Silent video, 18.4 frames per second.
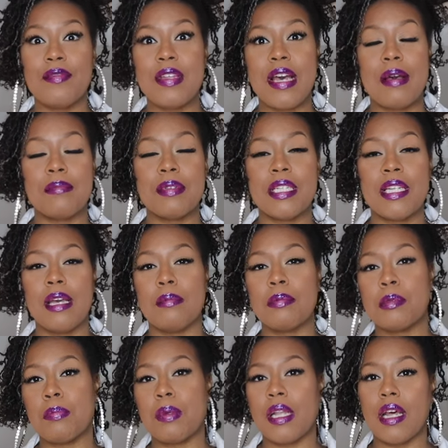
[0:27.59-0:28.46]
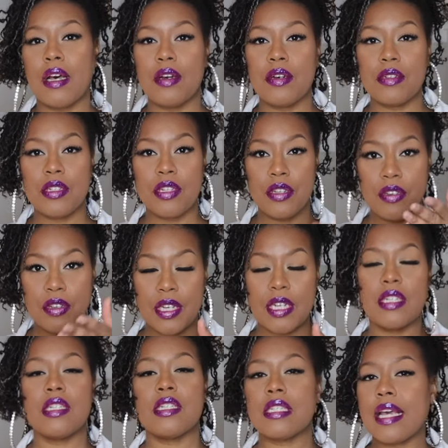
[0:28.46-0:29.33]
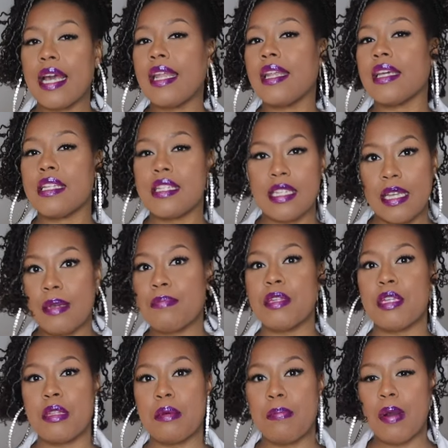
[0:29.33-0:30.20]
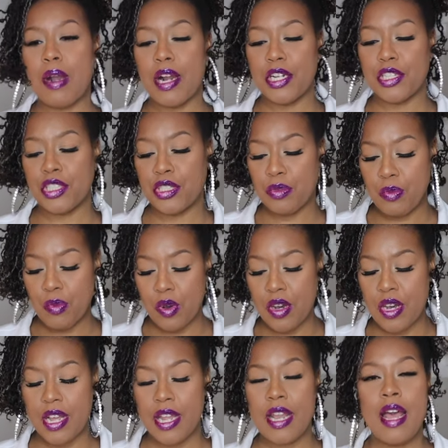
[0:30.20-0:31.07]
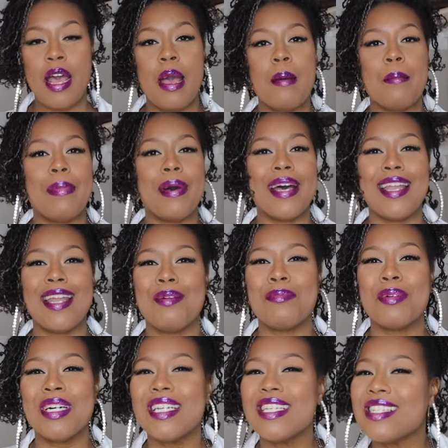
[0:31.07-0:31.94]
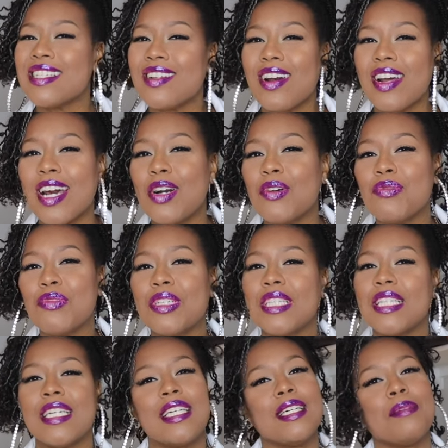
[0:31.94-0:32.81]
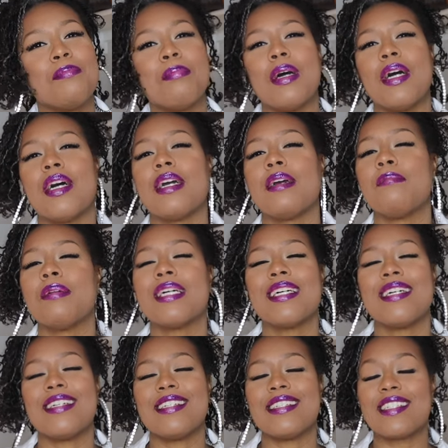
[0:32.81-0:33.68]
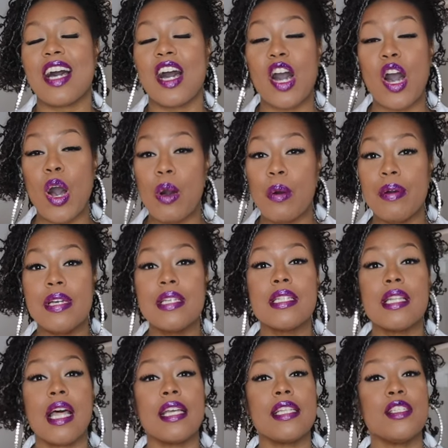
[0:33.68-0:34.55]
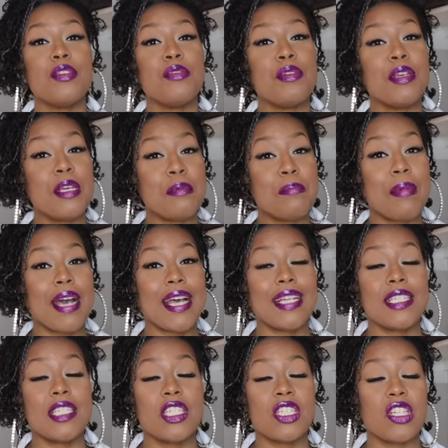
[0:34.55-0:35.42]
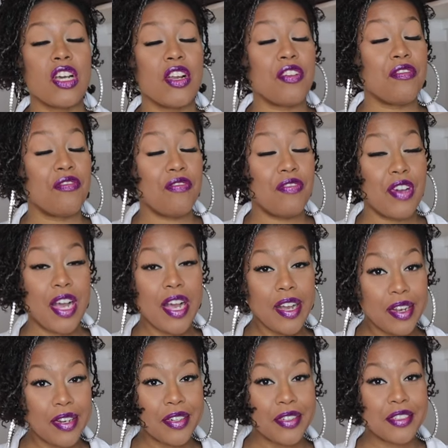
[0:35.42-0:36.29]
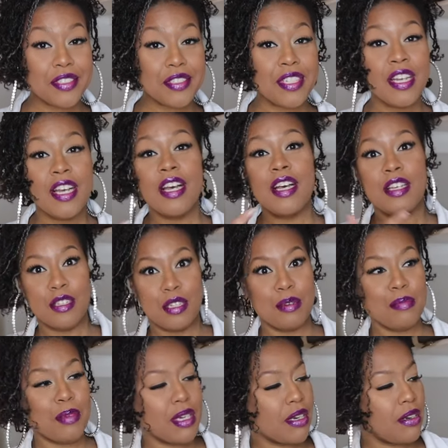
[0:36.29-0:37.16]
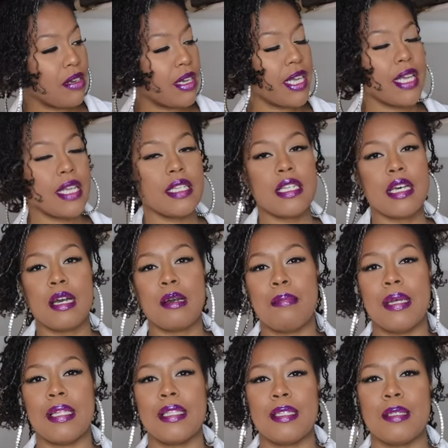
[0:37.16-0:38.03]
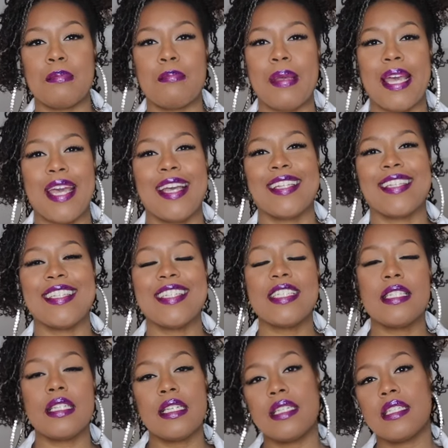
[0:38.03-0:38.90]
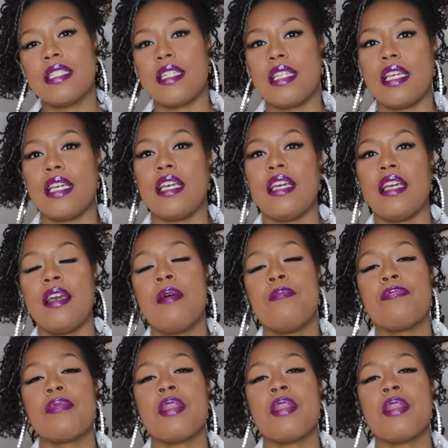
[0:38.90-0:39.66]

timestamps below so you can just kind of skip to the part you want. But I'm gonna start off with the good part because I always like to eat my dessert first. So I'm gonna go ahead and talk about this bag bag. This is the